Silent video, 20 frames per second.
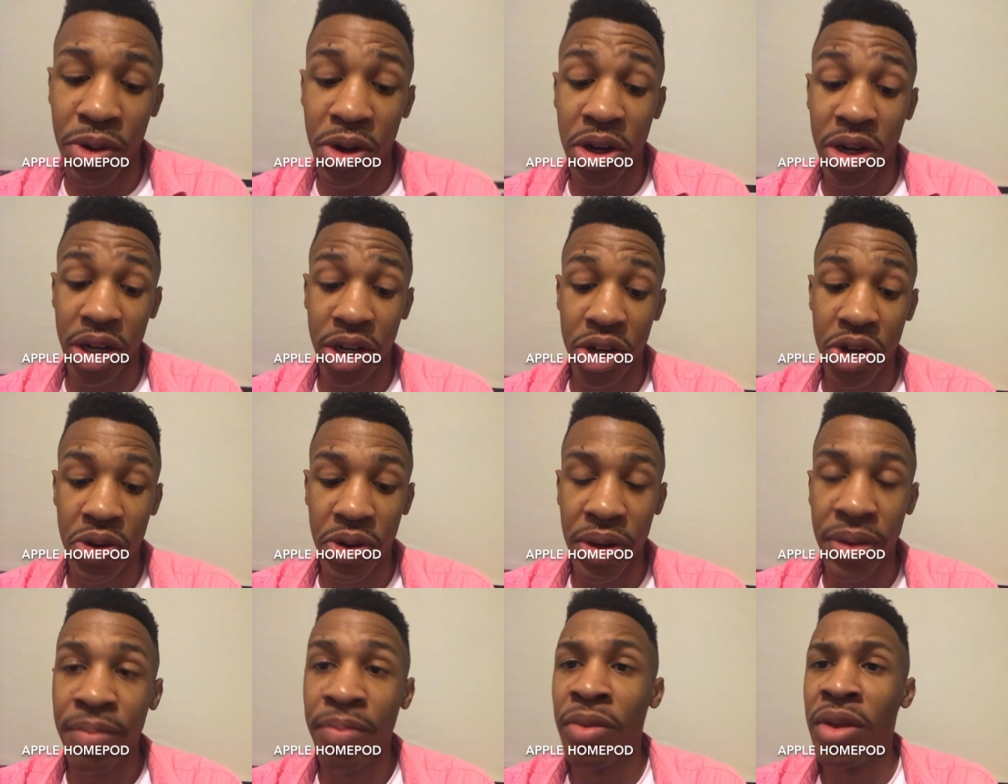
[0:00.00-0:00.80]
we're gonna
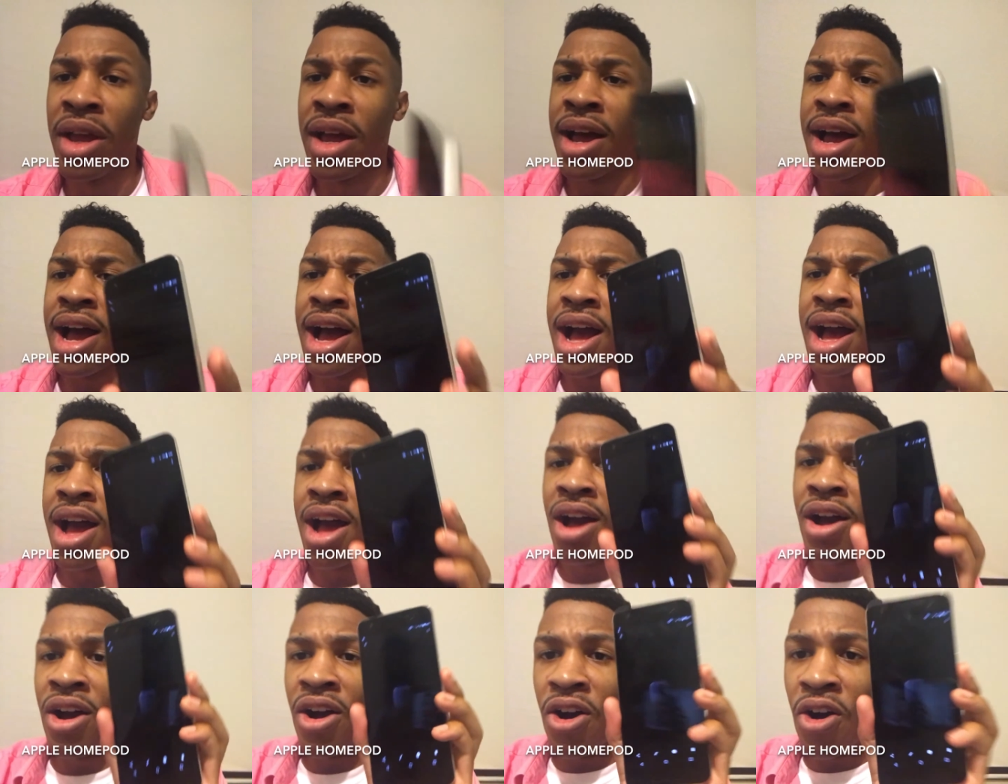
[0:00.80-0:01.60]
do it.
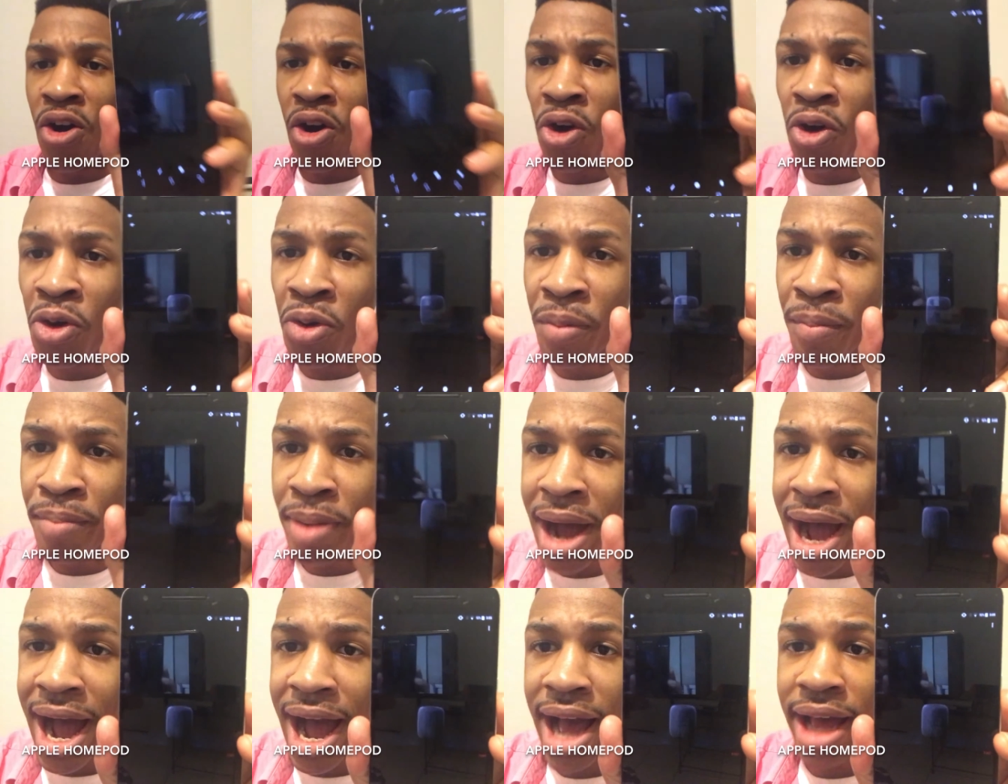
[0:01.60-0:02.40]

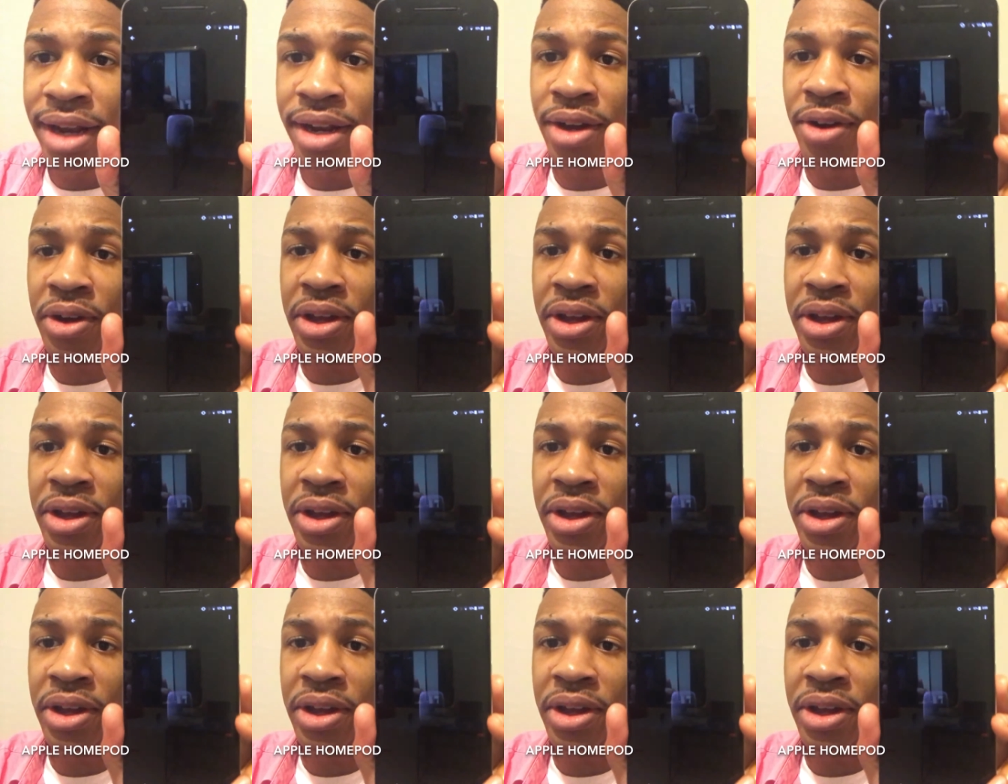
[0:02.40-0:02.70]
HomePod.